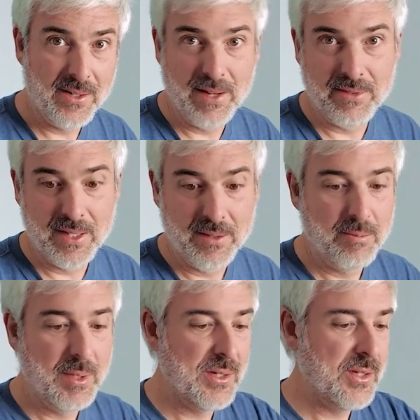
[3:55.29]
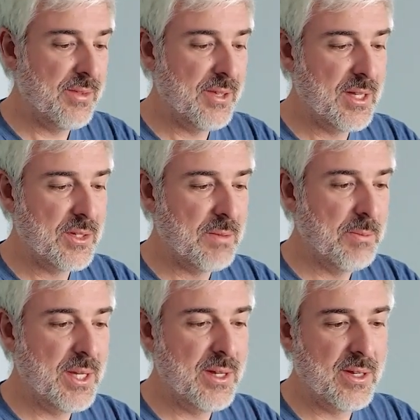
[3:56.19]
You'd have to build yourself a
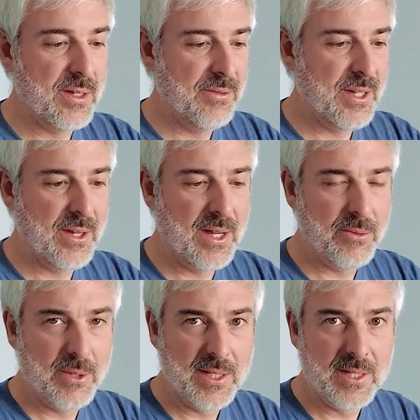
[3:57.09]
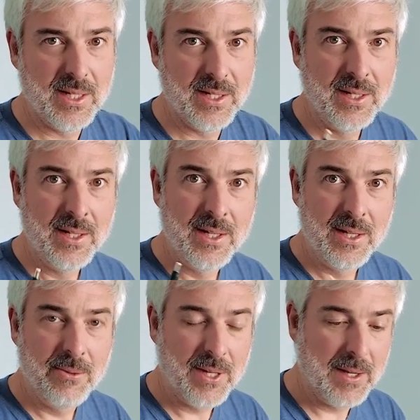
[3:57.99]
custom plug or figure out what
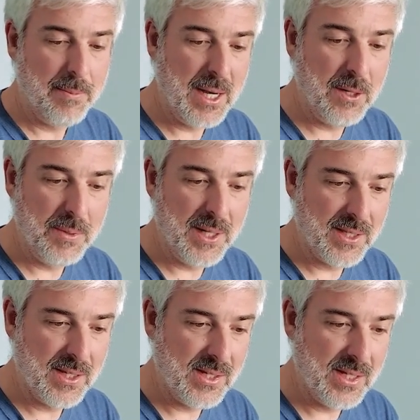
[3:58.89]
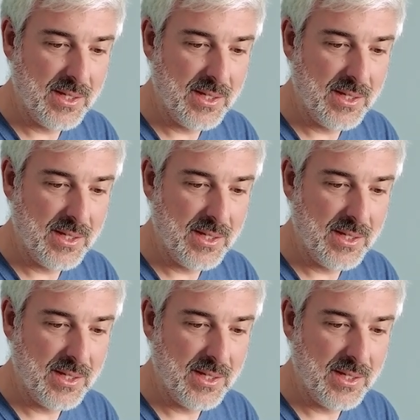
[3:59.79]
kind of barrel plug this